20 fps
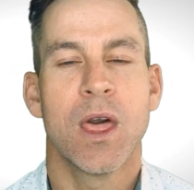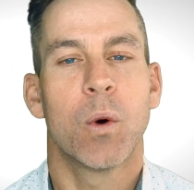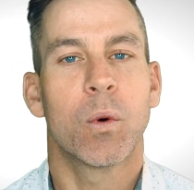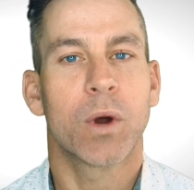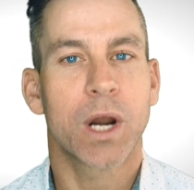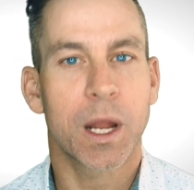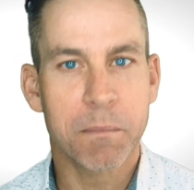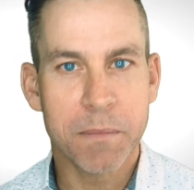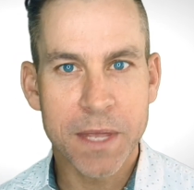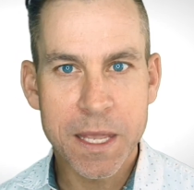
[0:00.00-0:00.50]

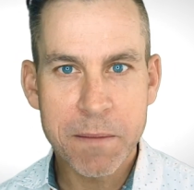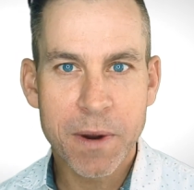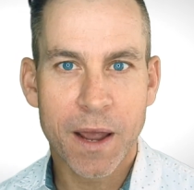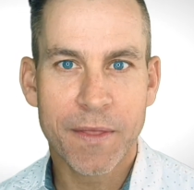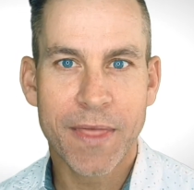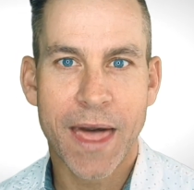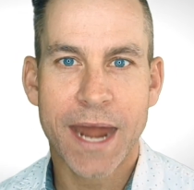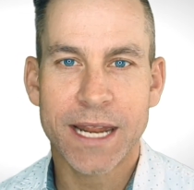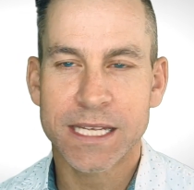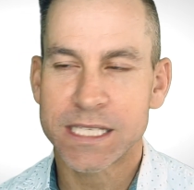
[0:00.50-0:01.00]
What I mean
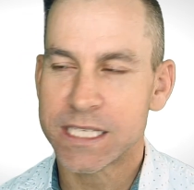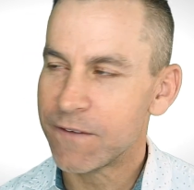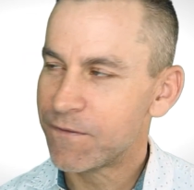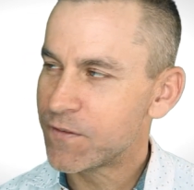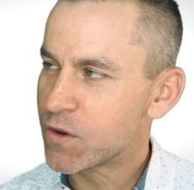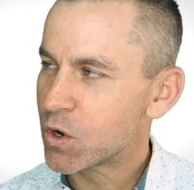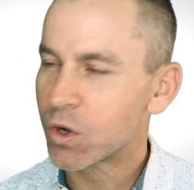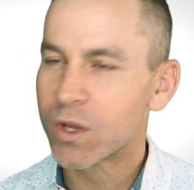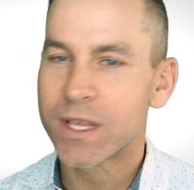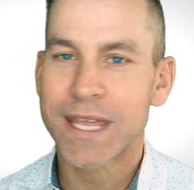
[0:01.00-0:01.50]
by that is,
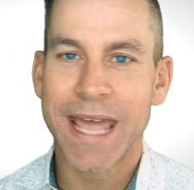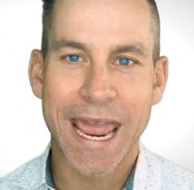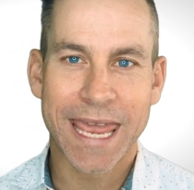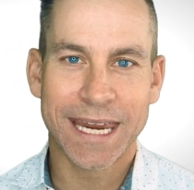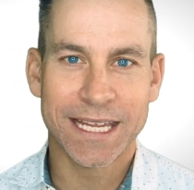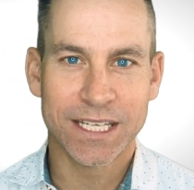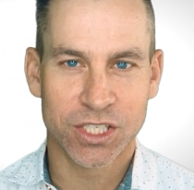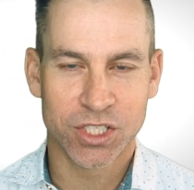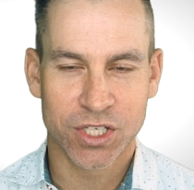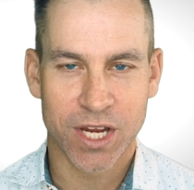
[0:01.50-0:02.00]
if your
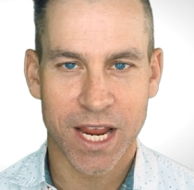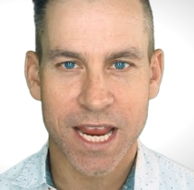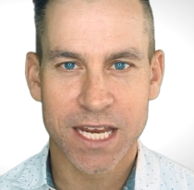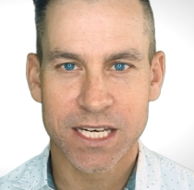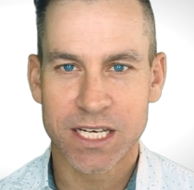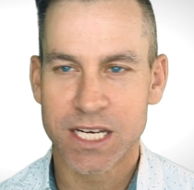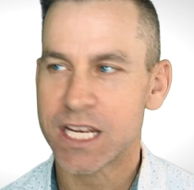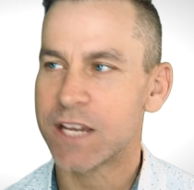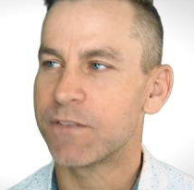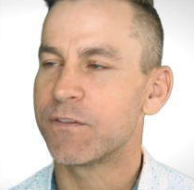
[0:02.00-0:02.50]
gait is
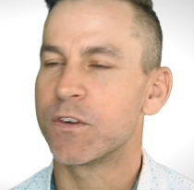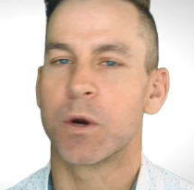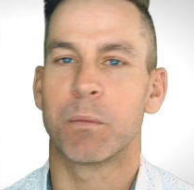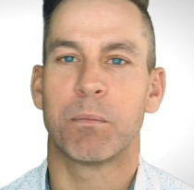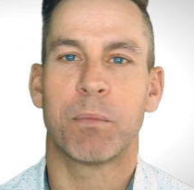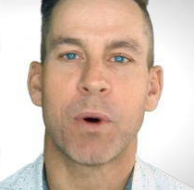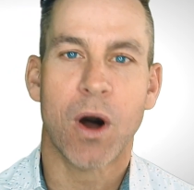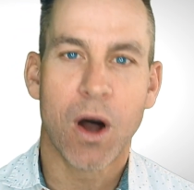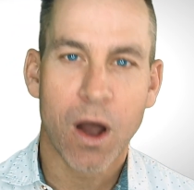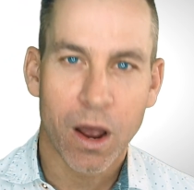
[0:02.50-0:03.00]
changing, if your
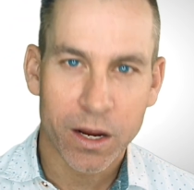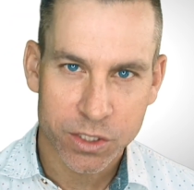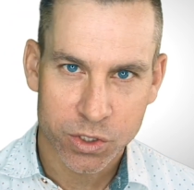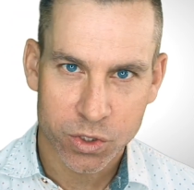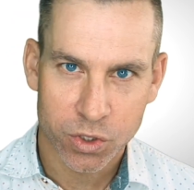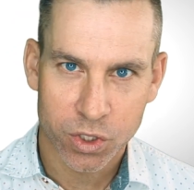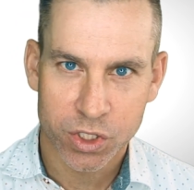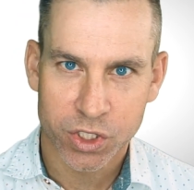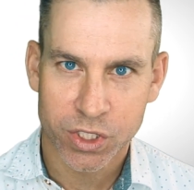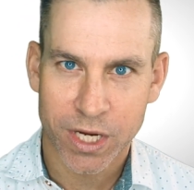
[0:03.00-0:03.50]

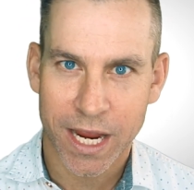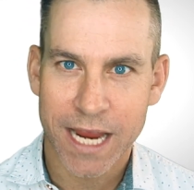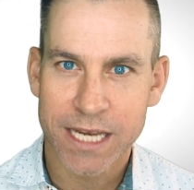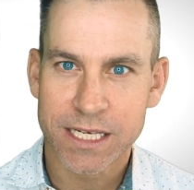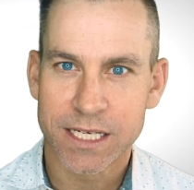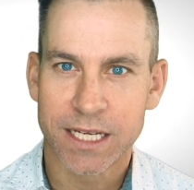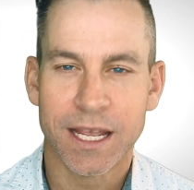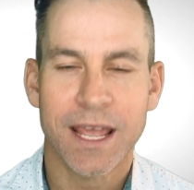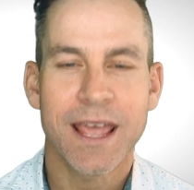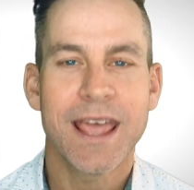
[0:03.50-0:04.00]
posture is
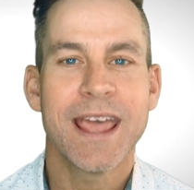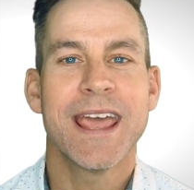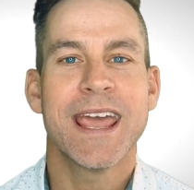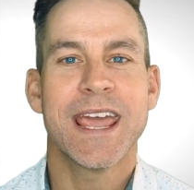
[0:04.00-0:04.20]
changing,